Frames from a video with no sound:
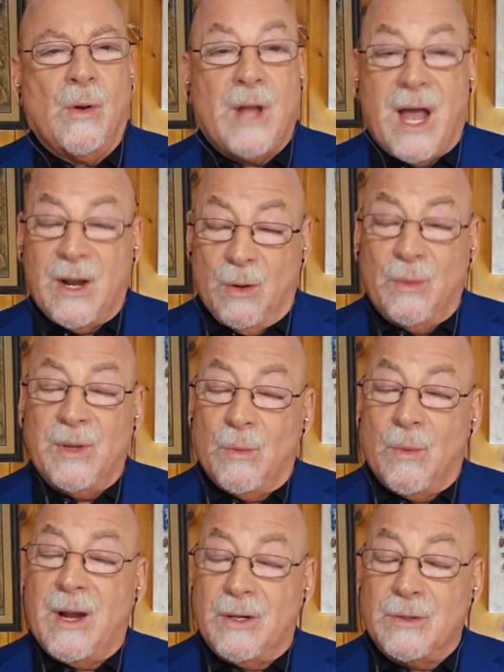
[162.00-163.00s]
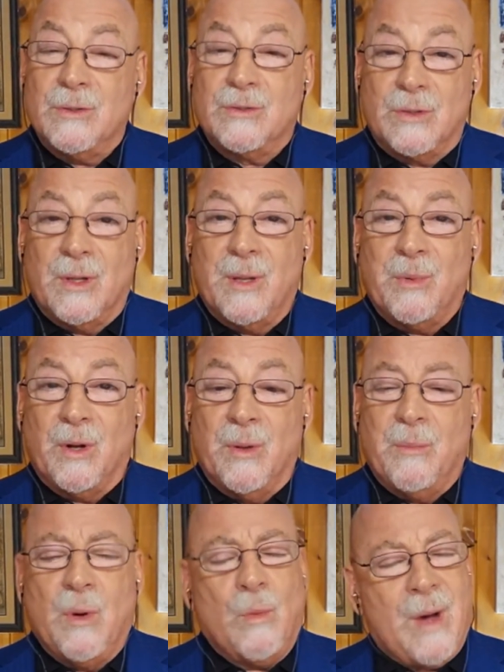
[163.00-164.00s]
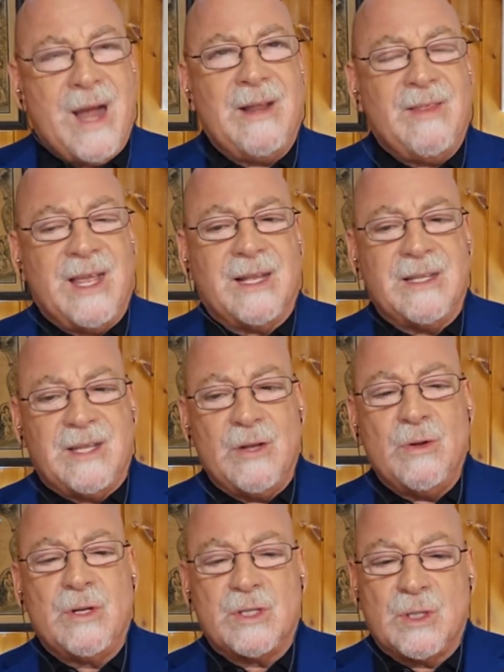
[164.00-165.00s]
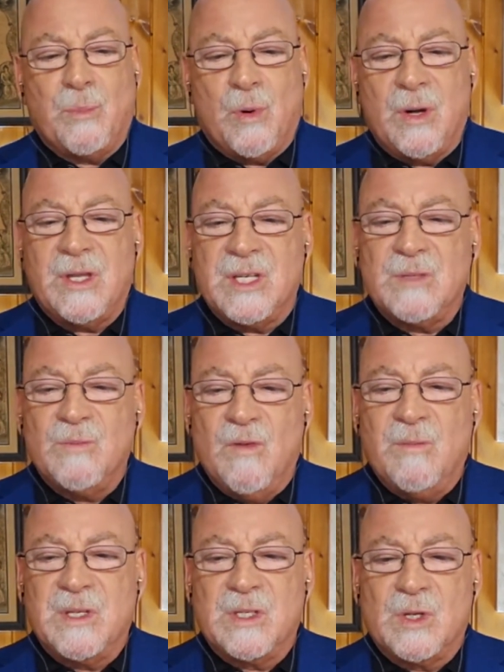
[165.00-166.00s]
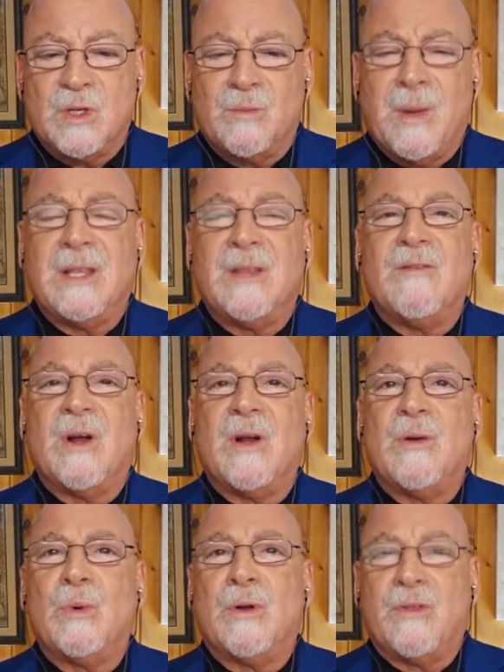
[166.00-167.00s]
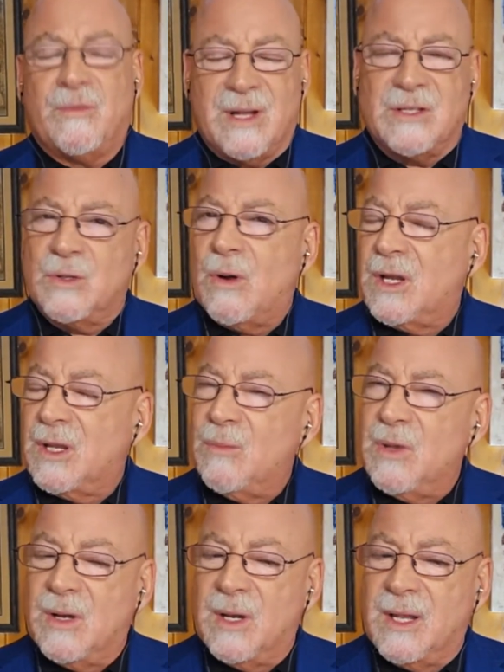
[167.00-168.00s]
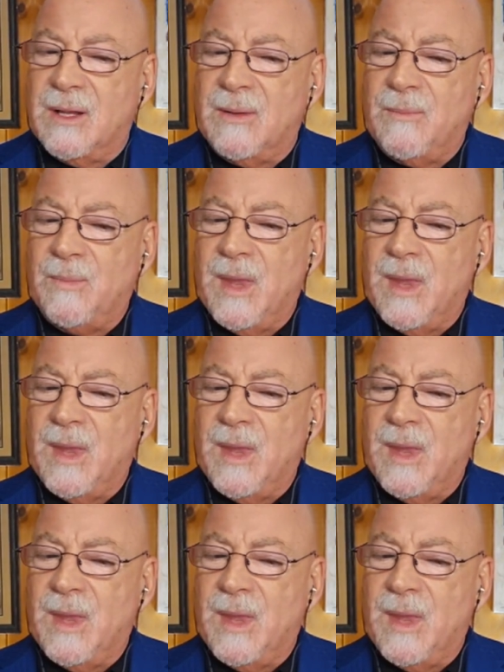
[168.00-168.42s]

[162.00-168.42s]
not only why are Jews so liberal, but why do they continue to support these movements despite the very real threats to our community?